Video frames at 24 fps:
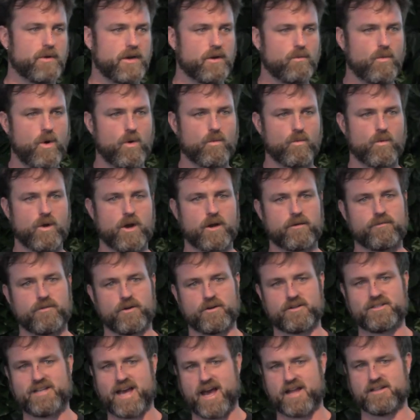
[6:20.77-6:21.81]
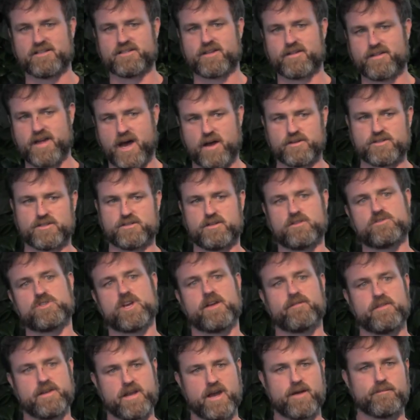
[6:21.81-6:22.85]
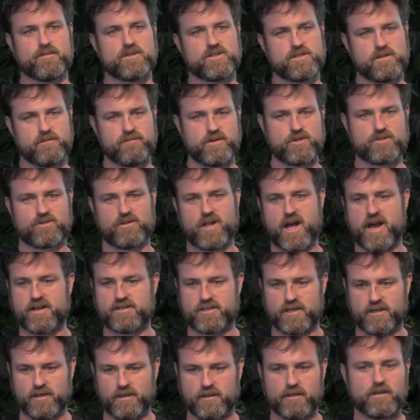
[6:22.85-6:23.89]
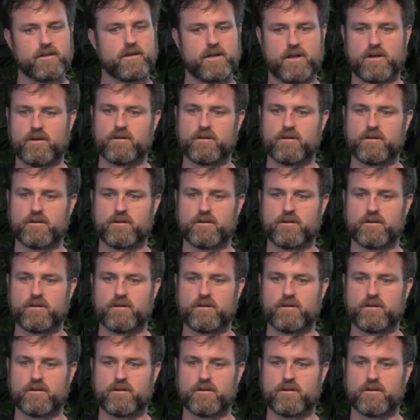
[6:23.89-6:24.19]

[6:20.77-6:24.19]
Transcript: but it won't work for tens of thousands of JVMs visualizing,